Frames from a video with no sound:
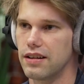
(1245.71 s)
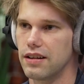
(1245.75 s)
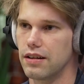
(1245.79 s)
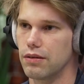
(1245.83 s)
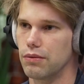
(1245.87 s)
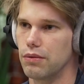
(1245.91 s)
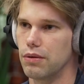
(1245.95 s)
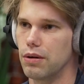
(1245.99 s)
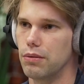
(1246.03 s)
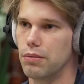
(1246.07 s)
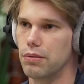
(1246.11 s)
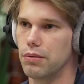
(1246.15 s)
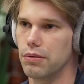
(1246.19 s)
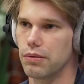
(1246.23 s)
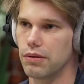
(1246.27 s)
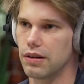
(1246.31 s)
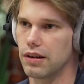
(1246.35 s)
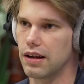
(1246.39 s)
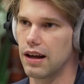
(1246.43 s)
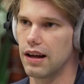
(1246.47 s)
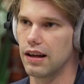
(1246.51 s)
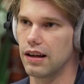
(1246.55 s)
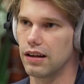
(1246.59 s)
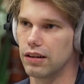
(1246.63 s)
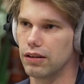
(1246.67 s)
There will
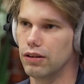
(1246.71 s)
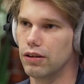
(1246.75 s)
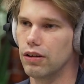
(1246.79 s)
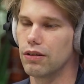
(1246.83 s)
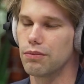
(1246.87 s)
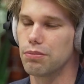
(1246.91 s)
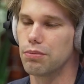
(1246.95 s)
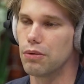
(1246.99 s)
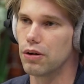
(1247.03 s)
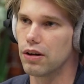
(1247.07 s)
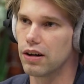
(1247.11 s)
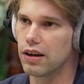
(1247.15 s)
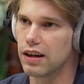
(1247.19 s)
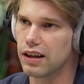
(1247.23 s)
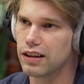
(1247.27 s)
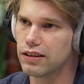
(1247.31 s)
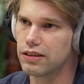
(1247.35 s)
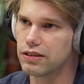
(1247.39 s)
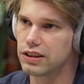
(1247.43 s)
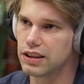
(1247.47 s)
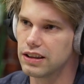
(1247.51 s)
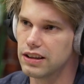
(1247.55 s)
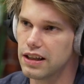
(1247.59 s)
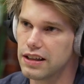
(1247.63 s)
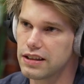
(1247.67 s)
be a lot more
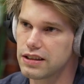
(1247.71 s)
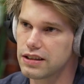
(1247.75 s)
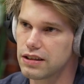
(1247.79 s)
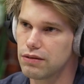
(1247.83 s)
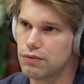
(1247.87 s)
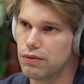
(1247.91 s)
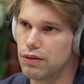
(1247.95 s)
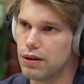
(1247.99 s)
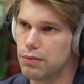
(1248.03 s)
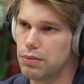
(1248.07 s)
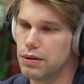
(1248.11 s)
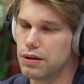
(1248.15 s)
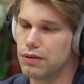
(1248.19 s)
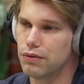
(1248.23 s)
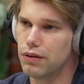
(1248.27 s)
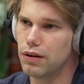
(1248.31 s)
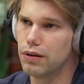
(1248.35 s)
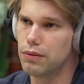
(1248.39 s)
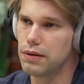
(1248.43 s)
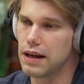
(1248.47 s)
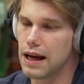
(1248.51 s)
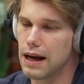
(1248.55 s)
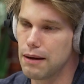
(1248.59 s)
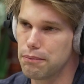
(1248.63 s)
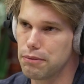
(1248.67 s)
hallucination will
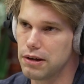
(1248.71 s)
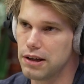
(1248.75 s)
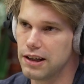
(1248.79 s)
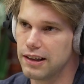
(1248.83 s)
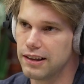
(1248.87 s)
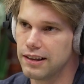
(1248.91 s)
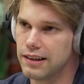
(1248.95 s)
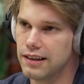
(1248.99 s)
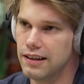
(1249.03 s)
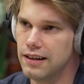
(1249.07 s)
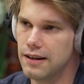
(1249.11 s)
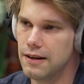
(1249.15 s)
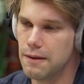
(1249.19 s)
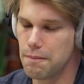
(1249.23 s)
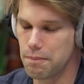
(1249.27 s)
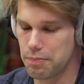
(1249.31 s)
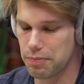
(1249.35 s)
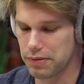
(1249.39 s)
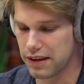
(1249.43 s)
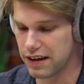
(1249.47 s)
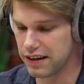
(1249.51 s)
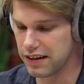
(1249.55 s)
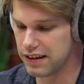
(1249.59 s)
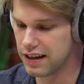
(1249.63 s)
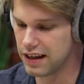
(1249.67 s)
be happening,
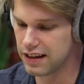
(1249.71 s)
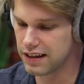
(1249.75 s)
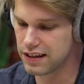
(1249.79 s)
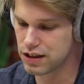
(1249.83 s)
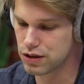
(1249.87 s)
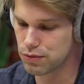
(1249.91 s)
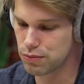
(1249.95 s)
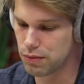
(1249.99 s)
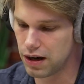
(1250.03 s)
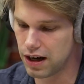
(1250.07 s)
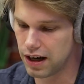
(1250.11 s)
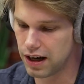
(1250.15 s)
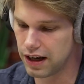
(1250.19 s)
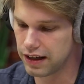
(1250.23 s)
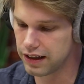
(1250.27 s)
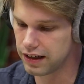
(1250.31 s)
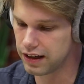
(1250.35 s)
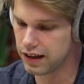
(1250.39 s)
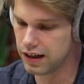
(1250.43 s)
and that is why